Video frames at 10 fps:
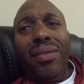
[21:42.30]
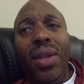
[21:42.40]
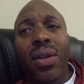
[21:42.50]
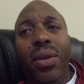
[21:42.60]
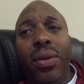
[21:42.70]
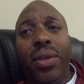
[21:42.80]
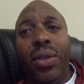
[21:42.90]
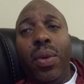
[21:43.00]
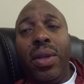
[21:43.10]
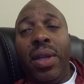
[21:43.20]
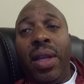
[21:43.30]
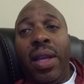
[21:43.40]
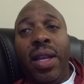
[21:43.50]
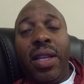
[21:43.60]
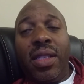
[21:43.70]
They're doing
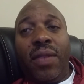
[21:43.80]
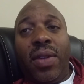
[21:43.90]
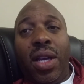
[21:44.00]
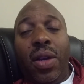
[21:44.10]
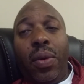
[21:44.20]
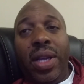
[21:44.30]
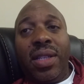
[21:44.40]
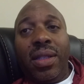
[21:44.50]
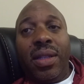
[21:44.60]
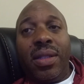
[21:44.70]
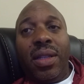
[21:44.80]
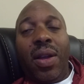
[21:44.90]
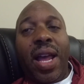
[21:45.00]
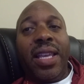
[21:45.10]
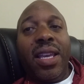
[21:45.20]
stuff on Craigslist. You know,
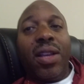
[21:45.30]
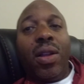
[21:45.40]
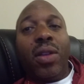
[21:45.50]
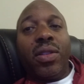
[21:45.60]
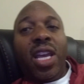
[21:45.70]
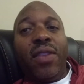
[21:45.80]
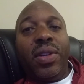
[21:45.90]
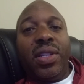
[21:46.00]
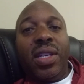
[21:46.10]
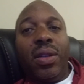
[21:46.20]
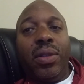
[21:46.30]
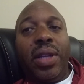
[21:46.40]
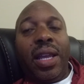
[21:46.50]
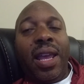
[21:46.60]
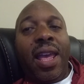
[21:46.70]
I get calls every single
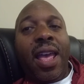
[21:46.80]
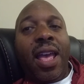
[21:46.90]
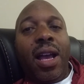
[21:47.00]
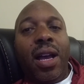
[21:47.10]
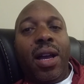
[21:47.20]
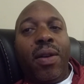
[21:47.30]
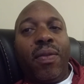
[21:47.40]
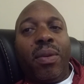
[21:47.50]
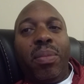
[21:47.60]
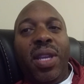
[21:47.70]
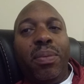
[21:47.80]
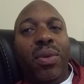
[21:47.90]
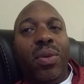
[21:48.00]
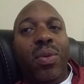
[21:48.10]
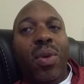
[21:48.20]
day from
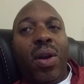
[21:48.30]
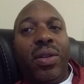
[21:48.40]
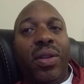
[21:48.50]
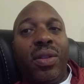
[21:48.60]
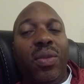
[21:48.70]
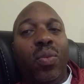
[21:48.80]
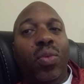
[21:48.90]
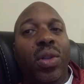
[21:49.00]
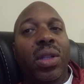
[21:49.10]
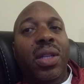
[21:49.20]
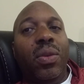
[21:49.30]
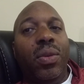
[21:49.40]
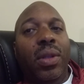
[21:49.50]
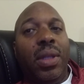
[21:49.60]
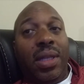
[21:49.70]
people who are just really,
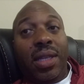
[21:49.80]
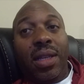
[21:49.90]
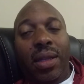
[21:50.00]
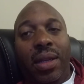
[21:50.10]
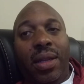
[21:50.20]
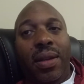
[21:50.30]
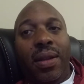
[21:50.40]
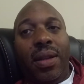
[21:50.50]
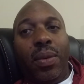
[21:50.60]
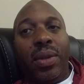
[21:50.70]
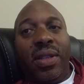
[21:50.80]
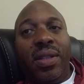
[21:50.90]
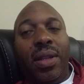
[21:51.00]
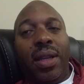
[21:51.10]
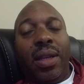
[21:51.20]
really killing it with this
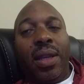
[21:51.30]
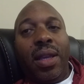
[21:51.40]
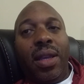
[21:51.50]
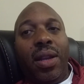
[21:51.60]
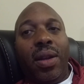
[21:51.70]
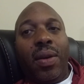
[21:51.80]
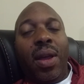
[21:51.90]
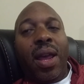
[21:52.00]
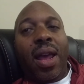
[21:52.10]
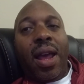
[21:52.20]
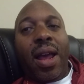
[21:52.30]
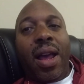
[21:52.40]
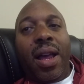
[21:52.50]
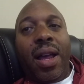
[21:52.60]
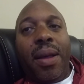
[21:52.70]
thing. You know,
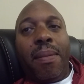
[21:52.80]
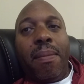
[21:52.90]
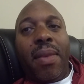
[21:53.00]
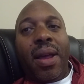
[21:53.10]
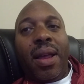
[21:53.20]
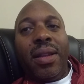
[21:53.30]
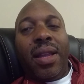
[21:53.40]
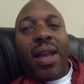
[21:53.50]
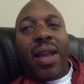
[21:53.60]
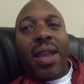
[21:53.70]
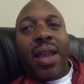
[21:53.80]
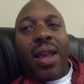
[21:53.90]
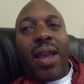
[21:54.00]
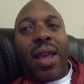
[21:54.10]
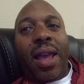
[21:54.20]

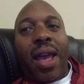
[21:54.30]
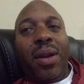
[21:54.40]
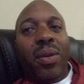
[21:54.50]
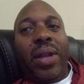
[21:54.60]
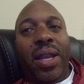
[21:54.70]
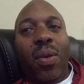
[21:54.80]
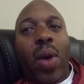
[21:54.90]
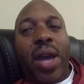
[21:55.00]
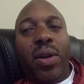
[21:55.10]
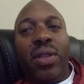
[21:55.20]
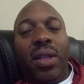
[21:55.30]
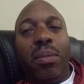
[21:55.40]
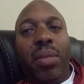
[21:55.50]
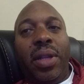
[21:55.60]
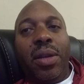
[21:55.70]
I don't like whiners and
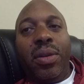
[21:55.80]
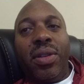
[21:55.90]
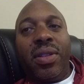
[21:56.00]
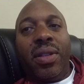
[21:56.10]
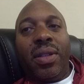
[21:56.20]
complainers.